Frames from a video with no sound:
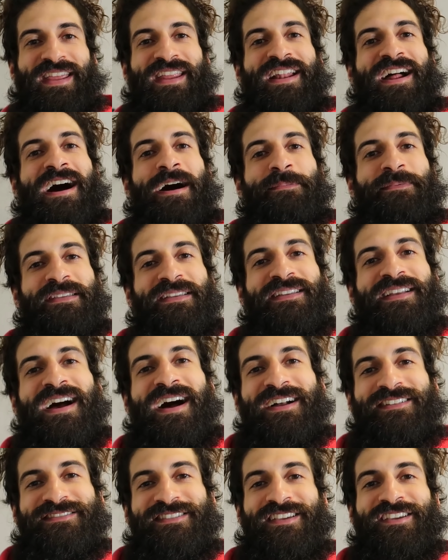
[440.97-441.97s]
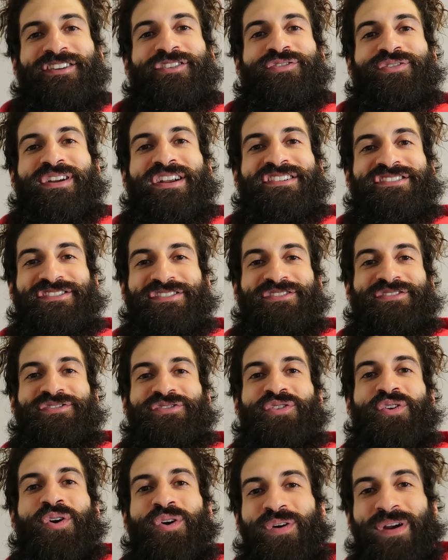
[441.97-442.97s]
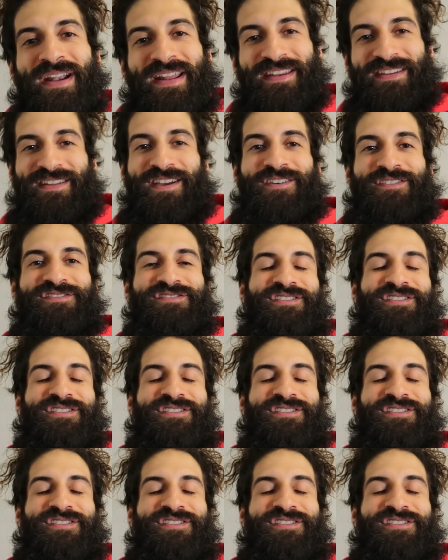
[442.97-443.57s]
in optic content creation. You already know,